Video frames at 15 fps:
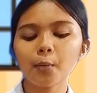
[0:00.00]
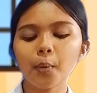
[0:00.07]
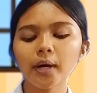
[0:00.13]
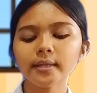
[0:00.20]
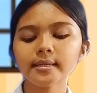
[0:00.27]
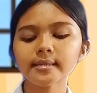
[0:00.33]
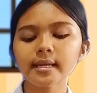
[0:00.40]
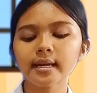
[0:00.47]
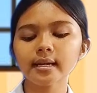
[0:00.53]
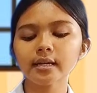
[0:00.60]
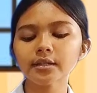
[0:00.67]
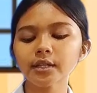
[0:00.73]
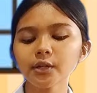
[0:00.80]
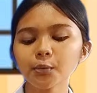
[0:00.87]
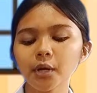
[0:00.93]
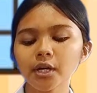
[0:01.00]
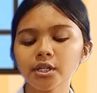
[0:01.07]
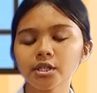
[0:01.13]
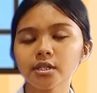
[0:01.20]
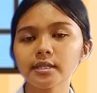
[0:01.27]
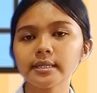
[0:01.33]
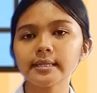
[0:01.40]
While the second
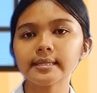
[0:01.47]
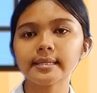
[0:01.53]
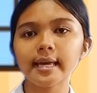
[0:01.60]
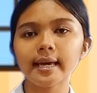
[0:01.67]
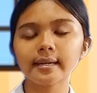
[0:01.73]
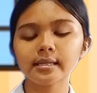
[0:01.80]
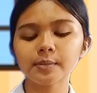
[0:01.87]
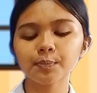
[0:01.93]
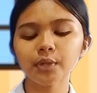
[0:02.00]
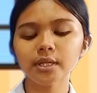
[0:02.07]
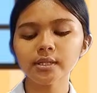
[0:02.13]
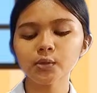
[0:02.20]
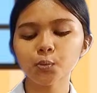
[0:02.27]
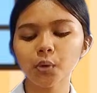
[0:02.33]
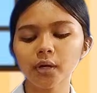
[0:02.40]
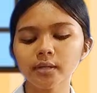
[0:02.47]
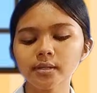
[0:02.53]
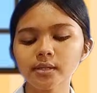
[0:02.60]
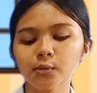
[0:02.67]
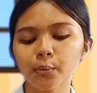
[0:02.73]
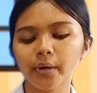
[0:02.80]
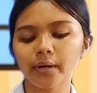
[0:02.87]
equation is x plus 1
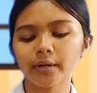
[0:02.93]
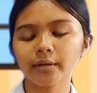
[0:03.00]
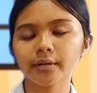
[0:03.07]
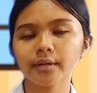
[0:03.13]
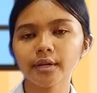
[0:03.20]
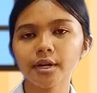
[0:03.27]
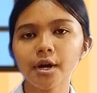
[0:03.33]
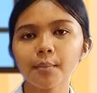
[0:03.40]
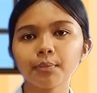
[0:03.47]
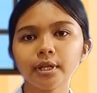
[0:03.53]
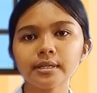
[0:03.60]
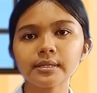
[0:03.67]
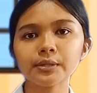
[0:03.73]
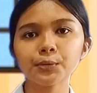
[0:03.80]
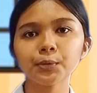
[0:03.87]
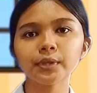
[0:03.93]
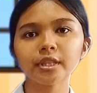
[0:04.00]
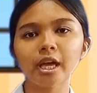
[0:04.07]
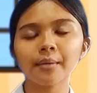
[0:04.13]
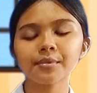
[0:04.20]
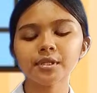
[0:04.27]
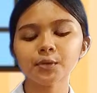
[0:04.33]
squared plus 2
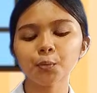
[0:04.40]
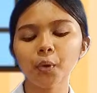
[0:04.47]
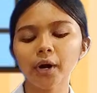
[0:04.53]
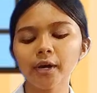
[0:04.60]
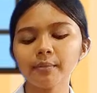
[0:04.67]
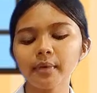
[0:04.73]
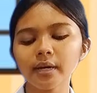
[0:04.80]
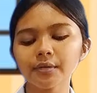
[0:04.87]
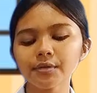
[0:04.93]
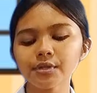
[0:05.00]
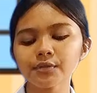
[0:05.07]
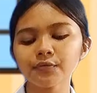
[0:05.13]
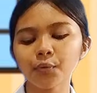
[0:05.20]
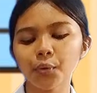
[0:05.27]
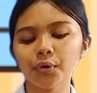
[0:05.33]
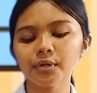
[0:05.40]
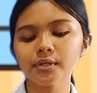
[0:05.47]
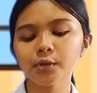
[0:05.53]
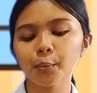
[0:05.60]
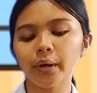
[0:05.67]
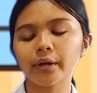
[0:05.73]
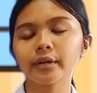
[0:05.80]
times y minus 4
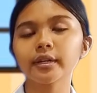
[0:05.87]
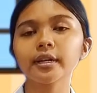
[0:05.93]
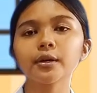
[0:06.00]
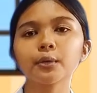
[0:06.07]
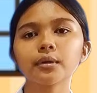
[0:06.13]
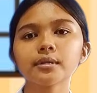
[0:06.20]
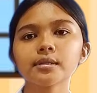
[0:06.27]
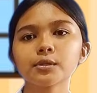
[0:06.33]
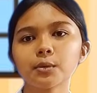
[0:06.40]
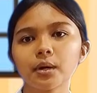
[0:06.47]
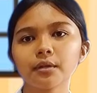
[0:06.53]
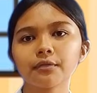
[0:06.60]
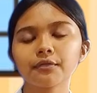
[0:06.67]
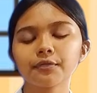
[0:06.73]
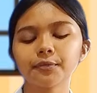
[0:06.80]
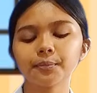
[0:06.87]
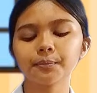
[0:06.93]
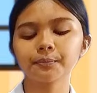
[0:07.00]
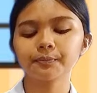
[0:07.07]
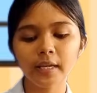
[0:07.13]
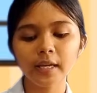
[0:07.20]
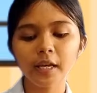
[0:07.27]
squared equals
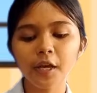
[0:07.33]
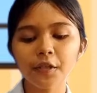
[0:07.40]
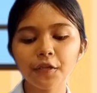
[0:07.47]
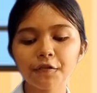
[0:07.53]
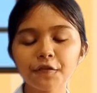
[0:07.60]
12.